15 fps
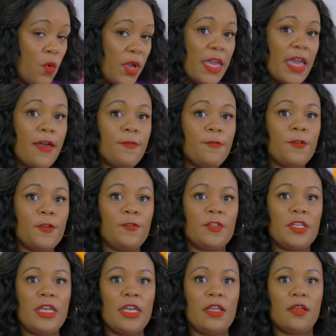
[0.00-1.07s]
We have
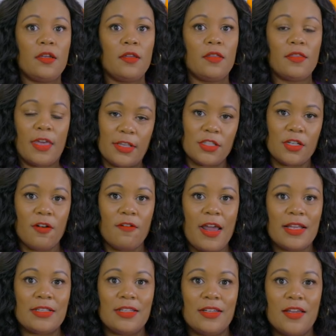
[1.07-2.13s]
15. That's
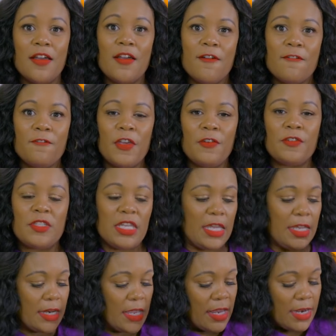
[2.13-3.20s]
correct.
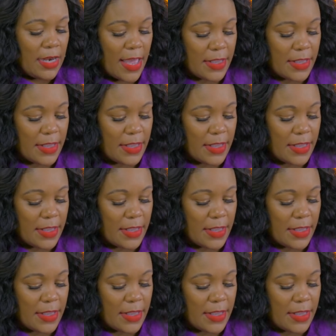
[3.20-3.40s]
15.